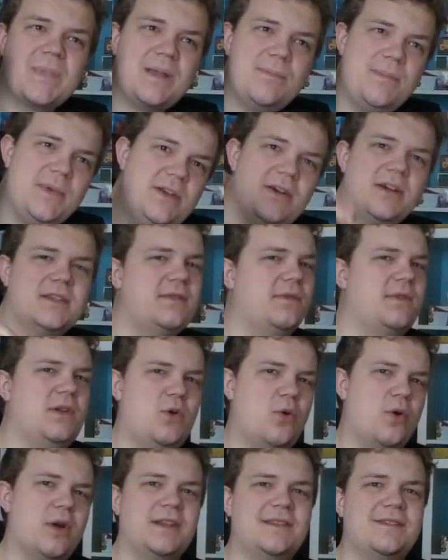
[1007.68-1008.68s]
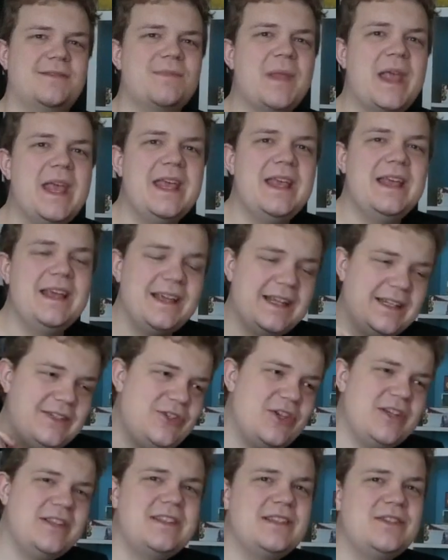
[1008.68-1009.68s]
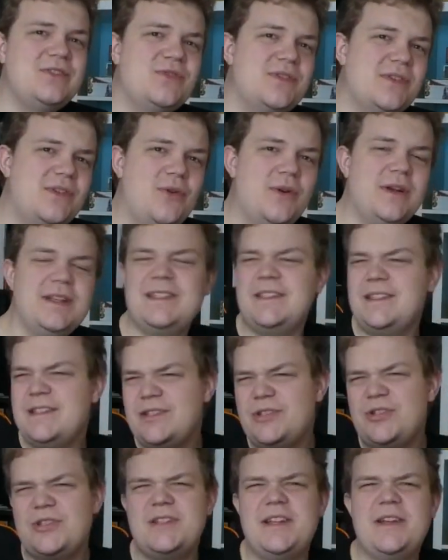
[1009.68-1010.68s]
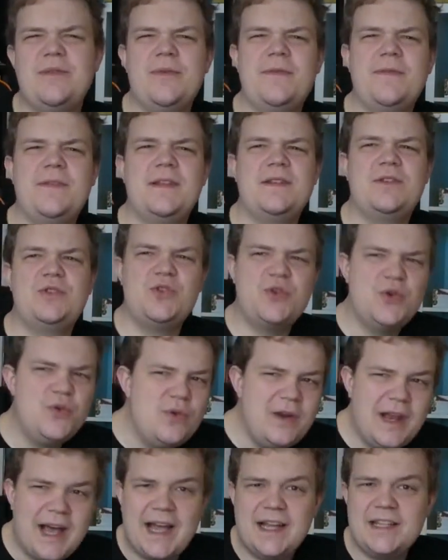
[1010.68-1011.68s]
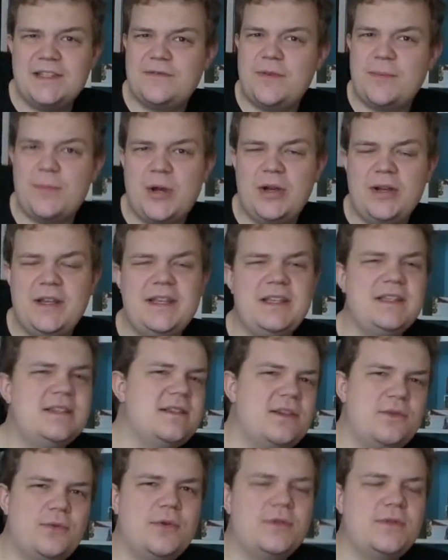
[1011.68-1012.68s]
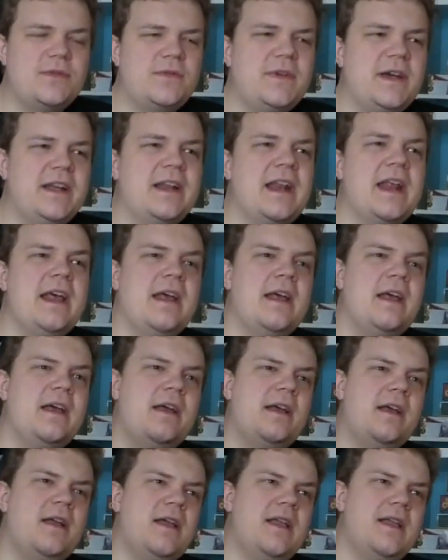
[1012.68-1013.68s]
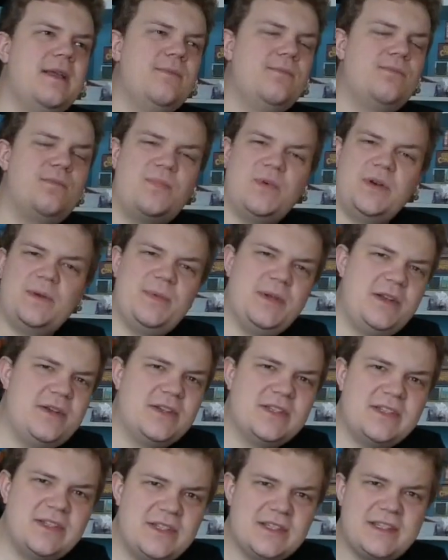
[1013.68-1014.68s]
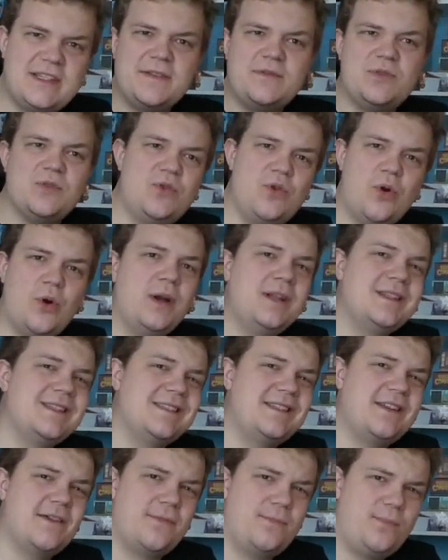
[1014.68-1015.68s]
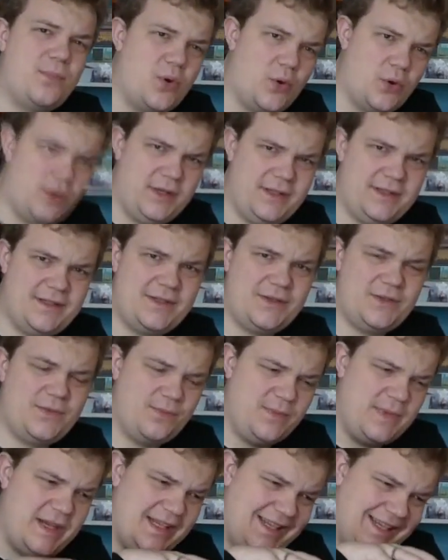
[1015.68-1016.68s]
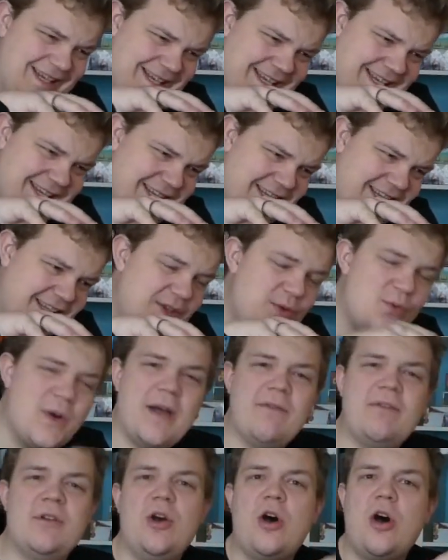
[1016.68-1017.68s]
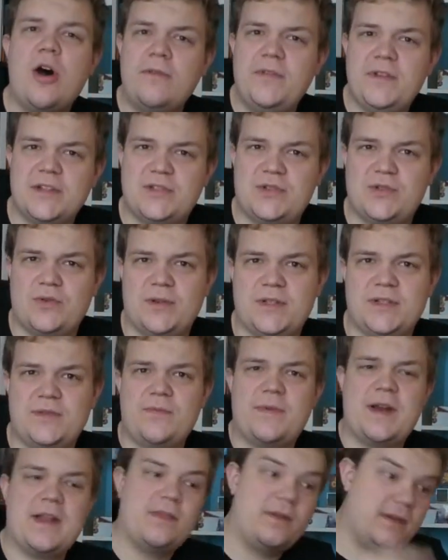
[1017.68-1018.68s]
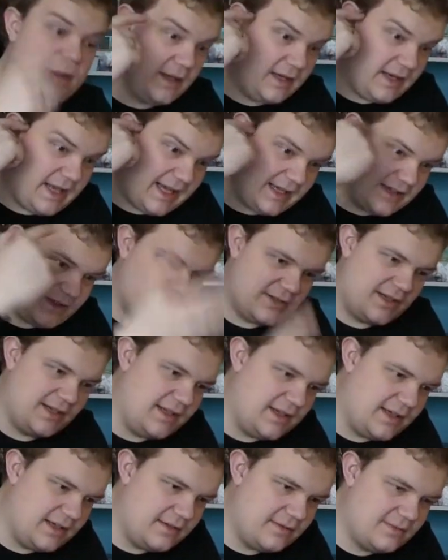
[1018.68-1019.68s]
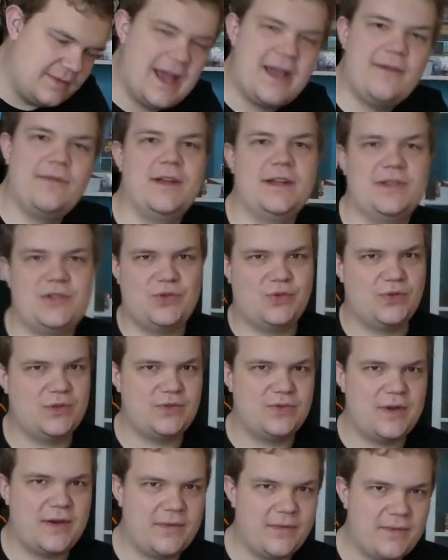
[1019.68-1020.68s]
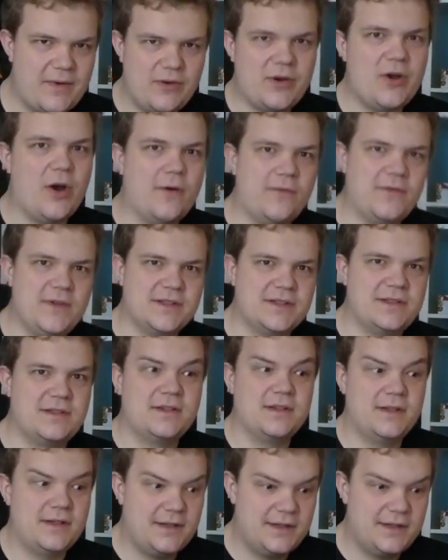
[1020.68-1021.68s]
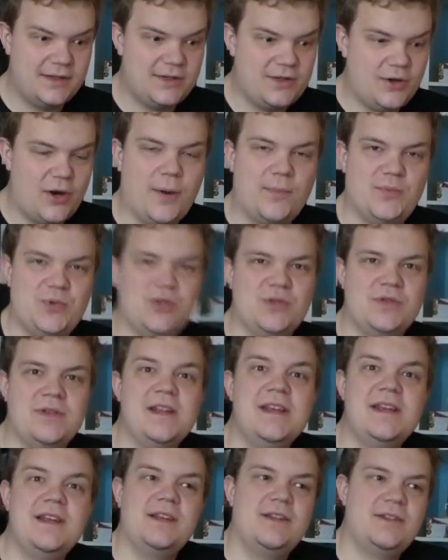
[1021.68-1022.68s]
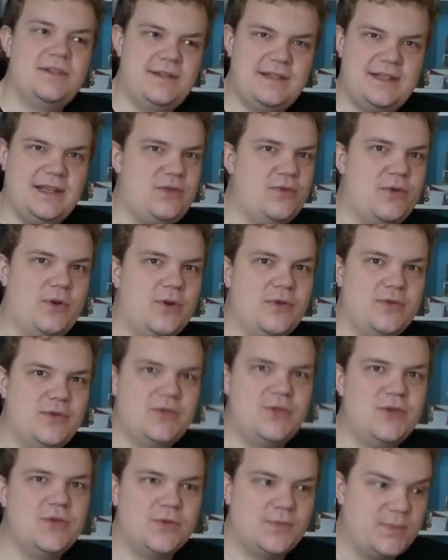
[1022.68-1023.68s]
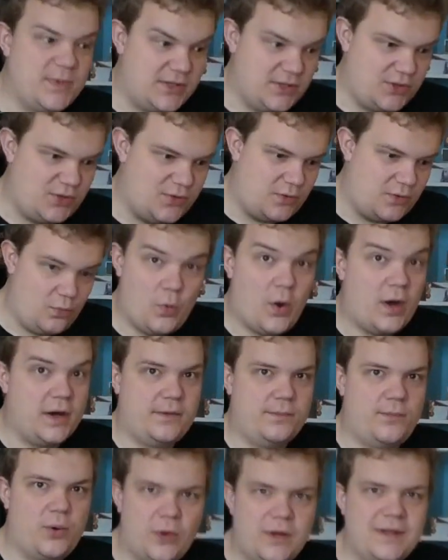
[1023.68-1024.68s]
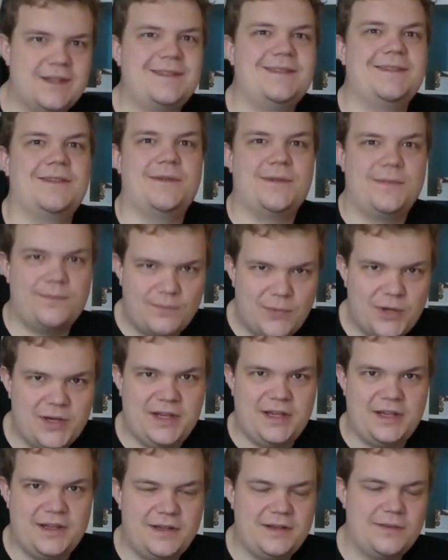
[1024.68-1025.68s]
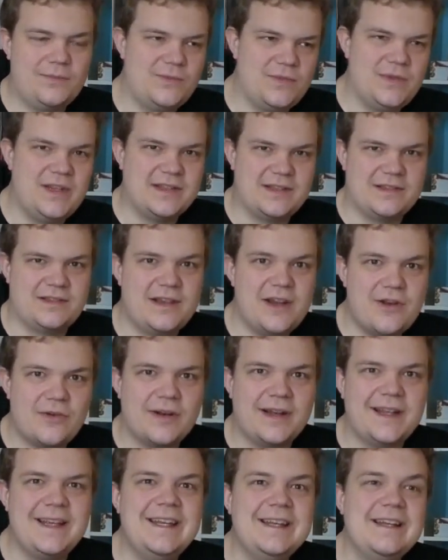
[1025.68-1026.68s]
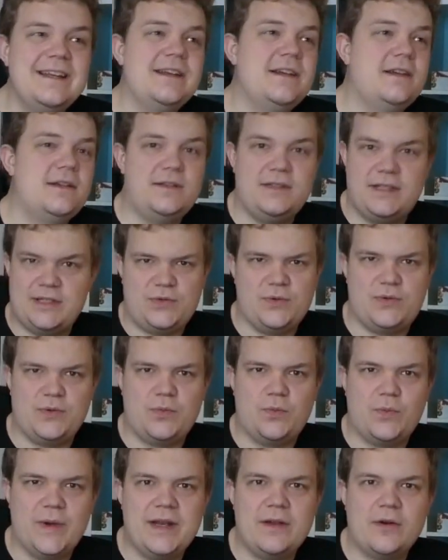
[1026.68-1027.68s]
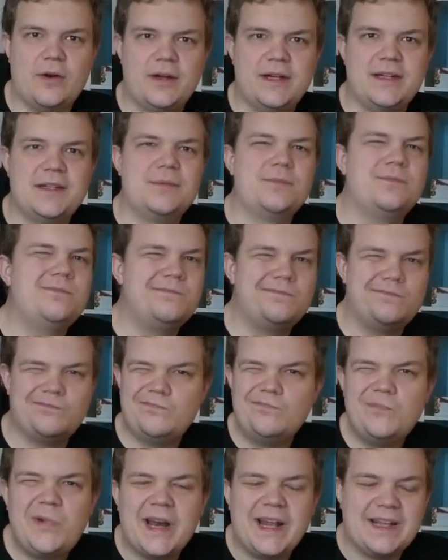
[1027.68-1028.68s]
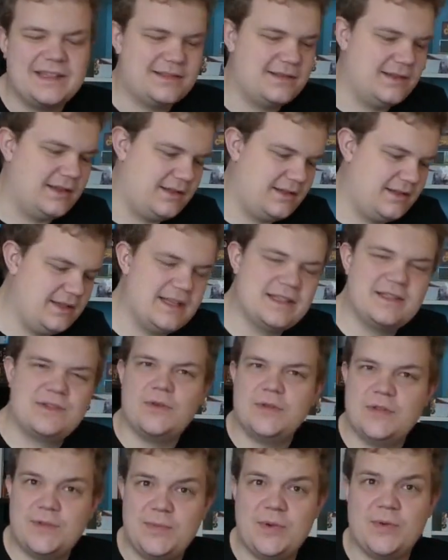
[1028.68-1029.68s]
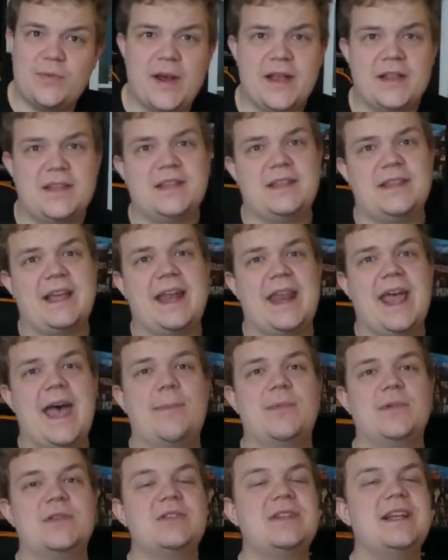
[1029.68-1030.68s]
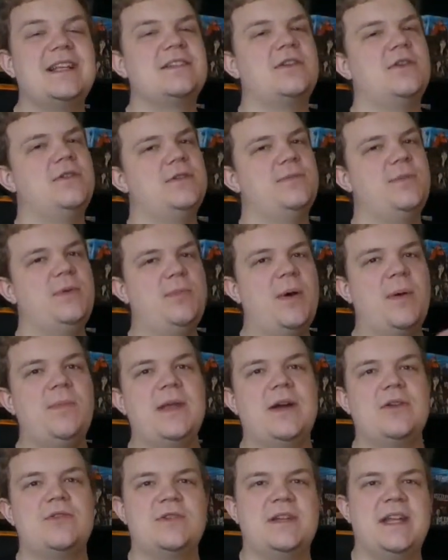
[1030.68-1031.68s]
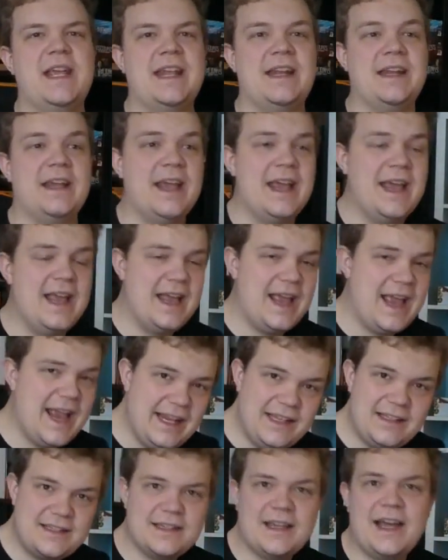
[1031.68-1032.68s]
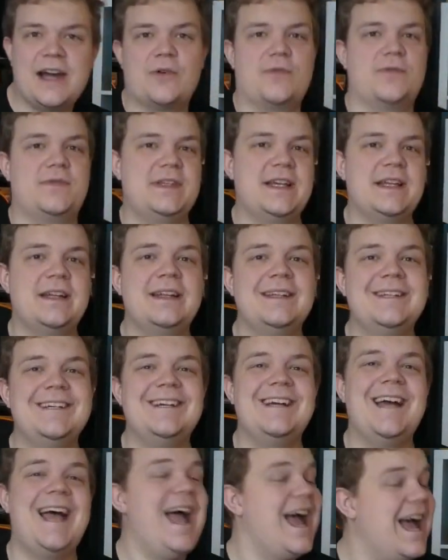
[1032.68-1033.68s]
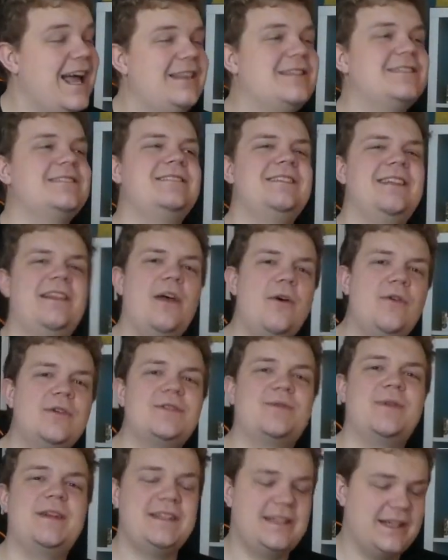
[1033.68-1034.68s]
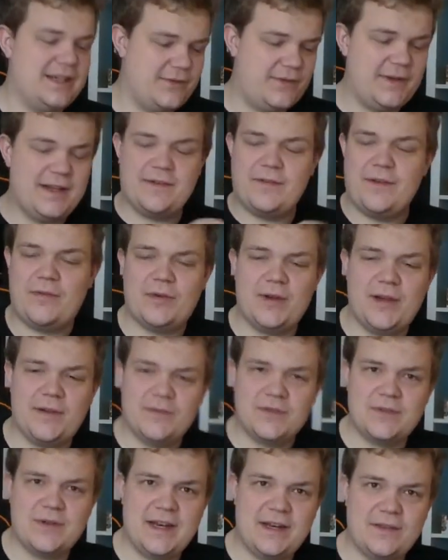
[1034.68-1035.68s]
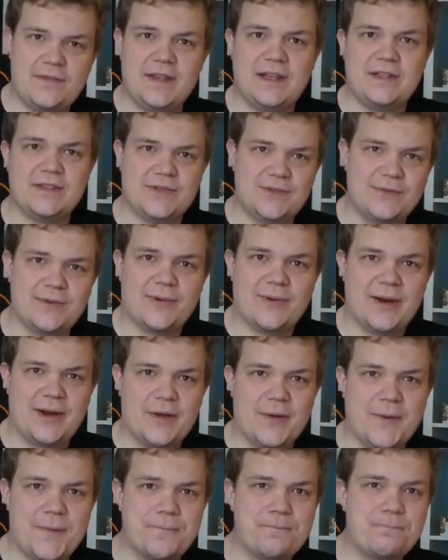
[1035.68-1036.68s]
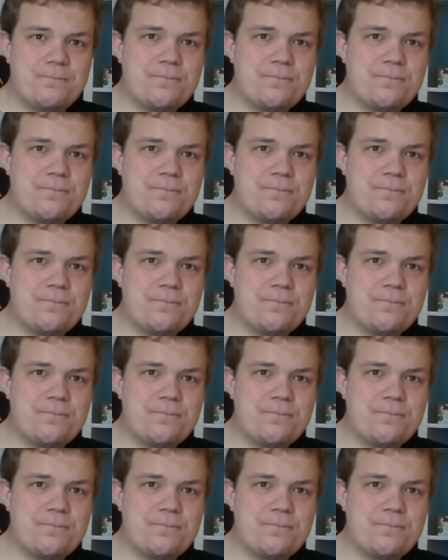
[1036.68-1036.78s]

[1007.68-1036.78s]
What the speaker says: of the coins. It changed into the coins. It's interesting with the 2 lines for monkeys. I'm going to fight it. But because it just gives you coins instead of points, meaning you have an obvious choice rather than actually having a choice. You have a very obvious option that you're going to choose because want points, not money necessarily. Yes, you could win on it, but that's going to be rare that happens. So that's going to be bumped down to an 8 out of 10. And the lowest rating I think I've ever given to anything Zooloretto